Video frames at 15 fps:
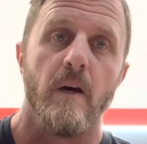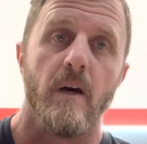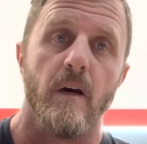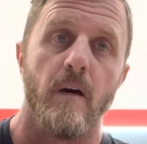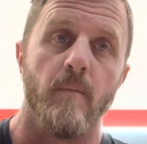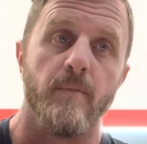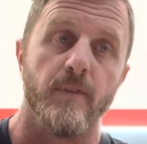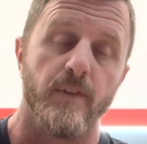
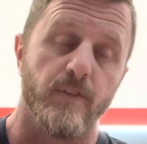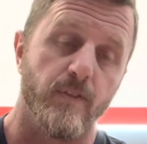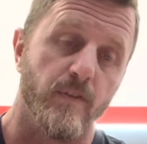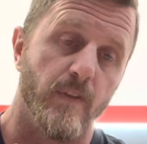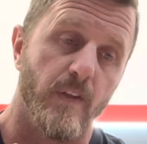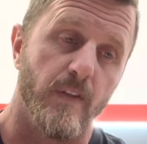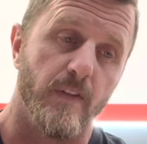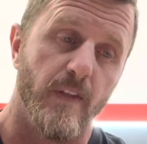
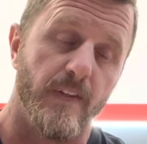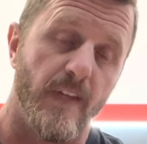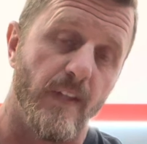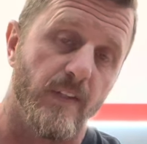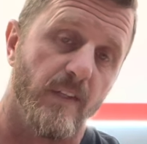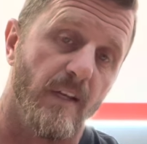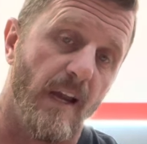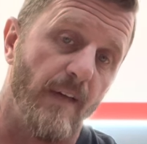The
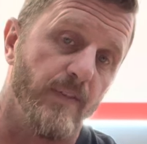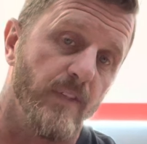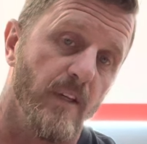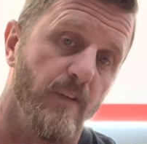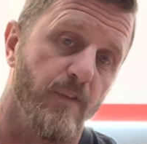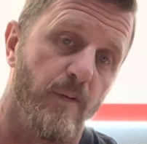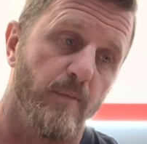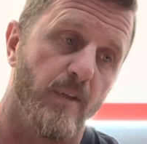dents that I've
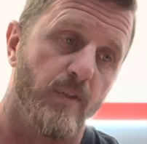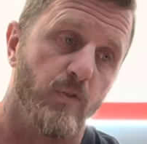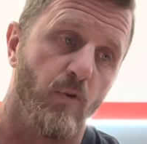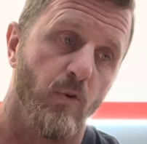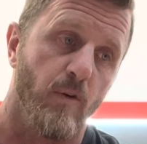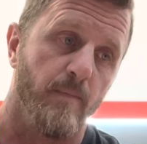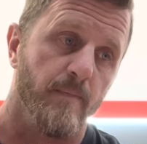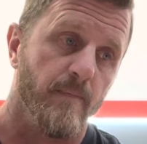seen from this
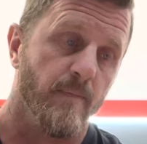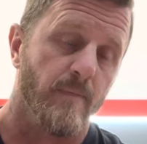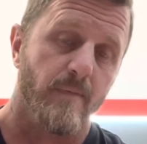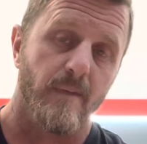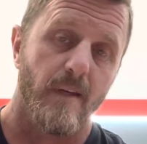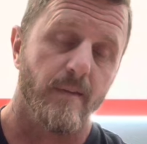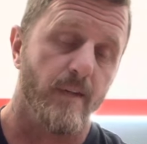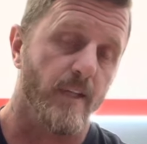storm
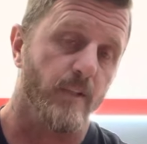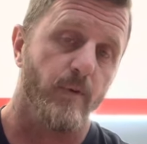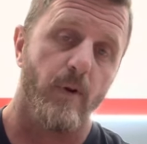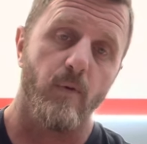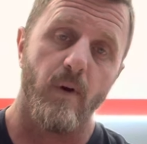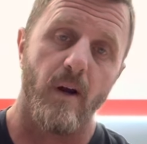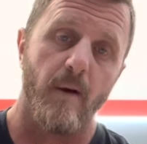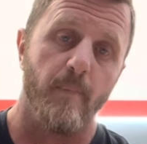doesn't
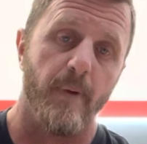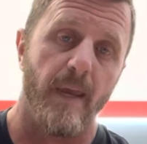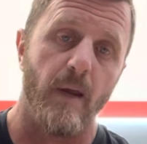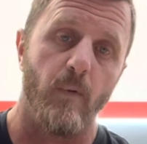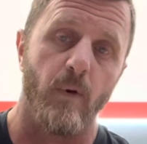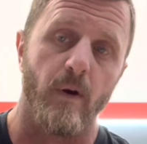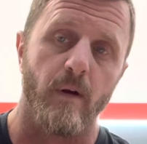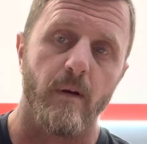require
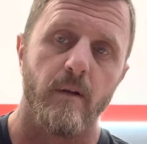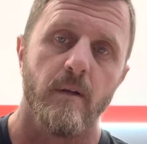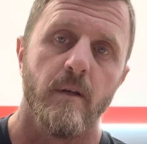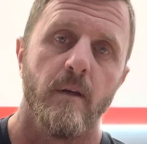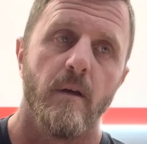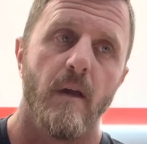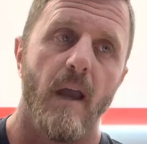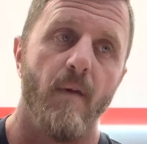paint work.
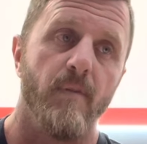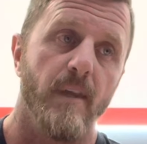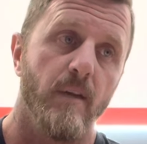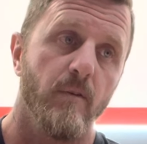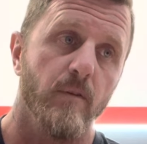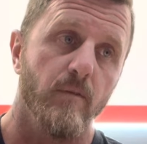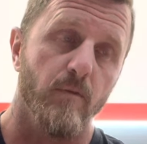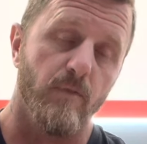
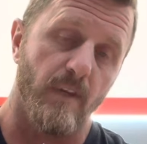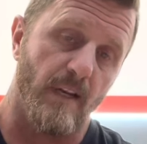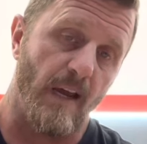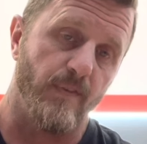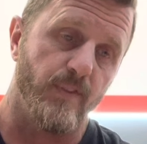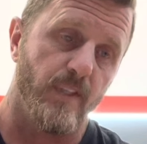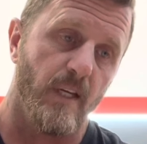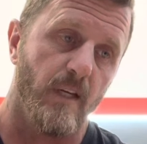Everything that
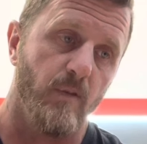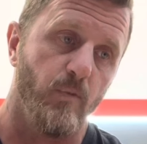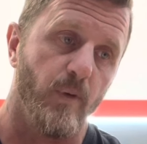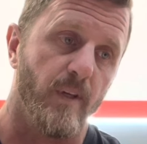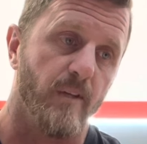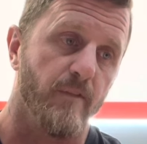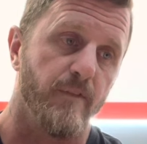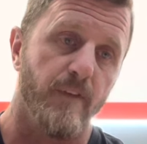I've seen,
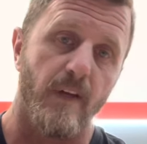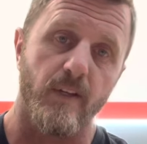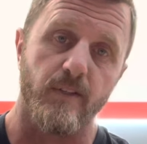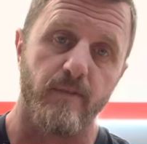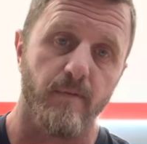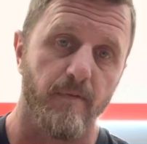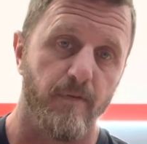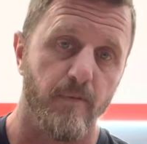we can
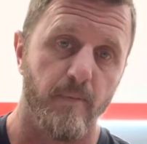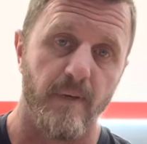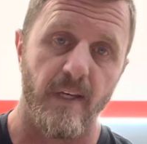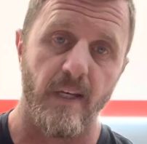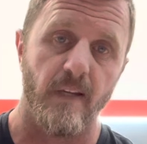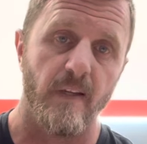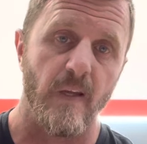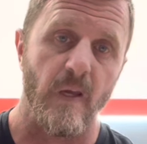fix from
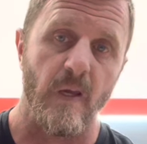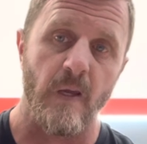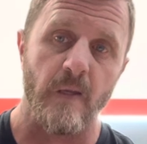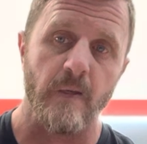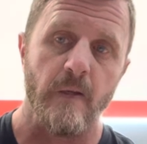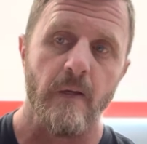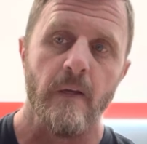beginning to end.